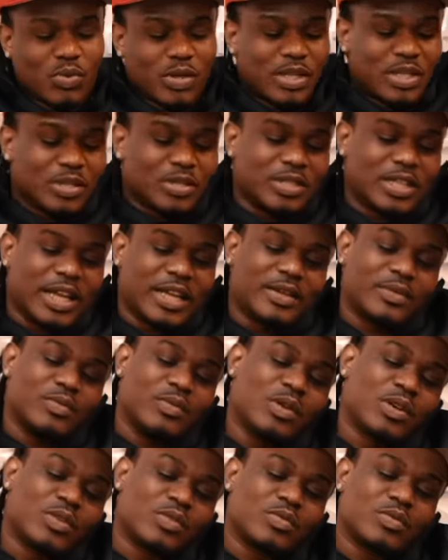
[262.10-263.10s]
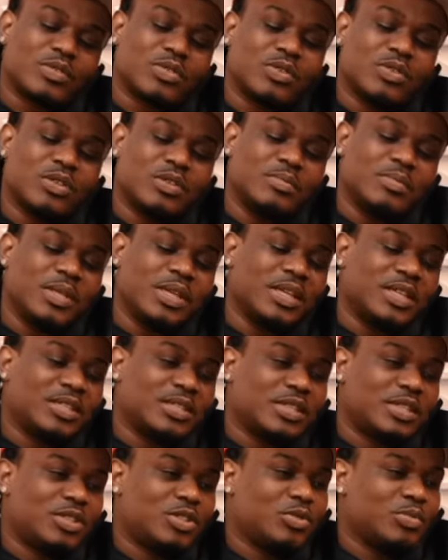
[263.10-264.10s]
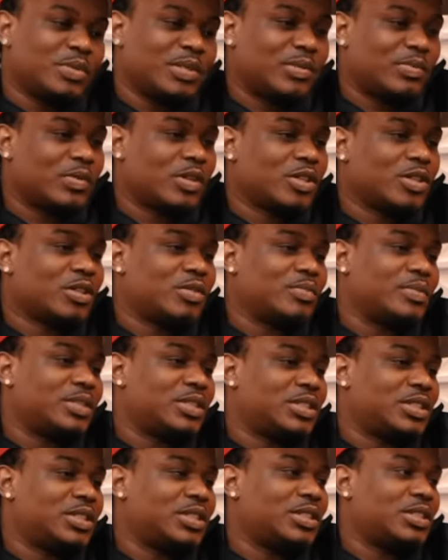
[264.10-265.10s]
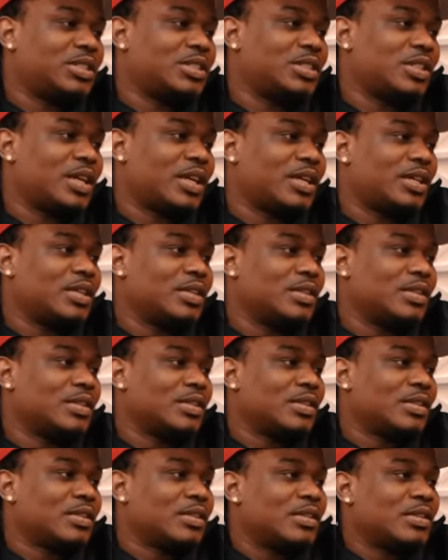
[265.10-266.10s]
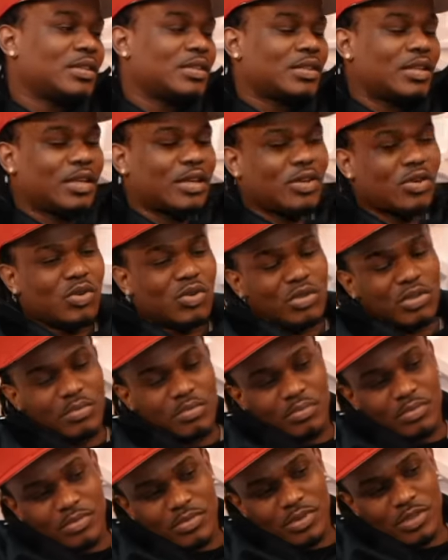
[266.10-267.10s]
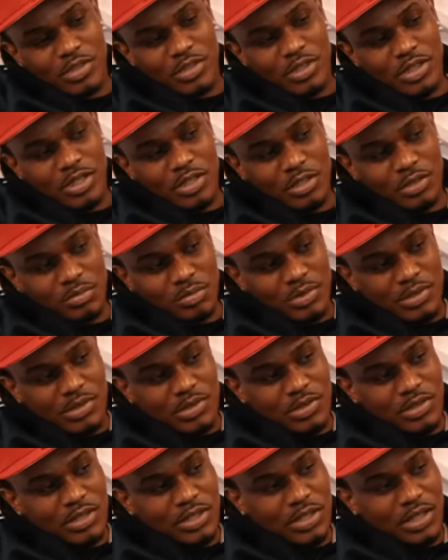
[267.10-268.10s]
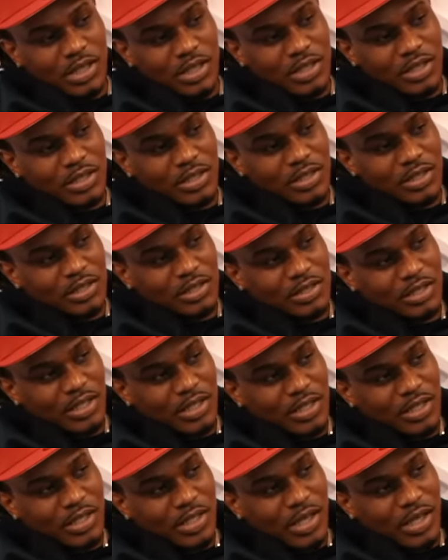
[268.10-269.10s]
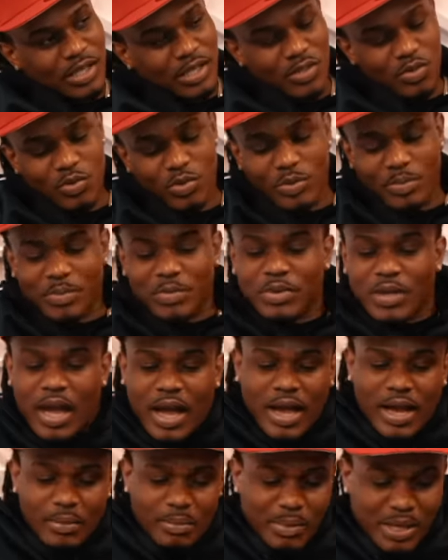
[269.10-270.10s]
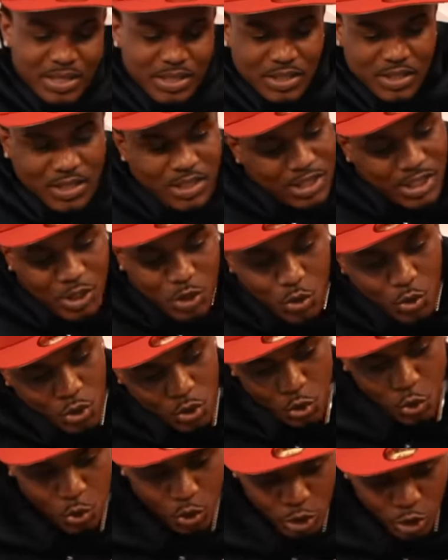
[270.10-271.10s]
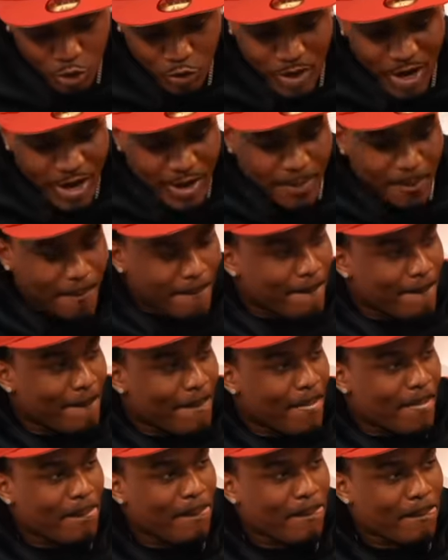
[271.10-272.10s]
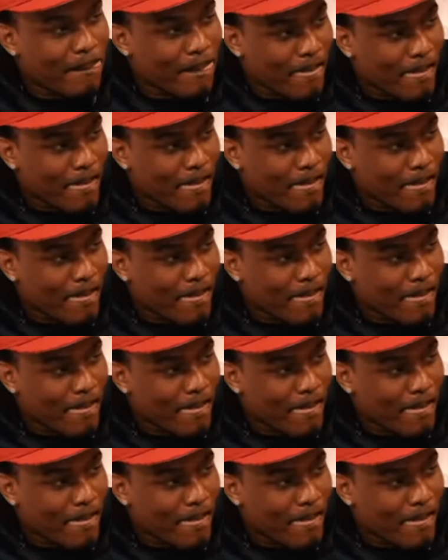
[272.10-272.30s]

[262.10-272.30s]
you want to like work with all them niggas that you be working with and shit? Like, like who? like all them the the Bronx niggas, like and you I basically you would do a Every track. Nigga I worked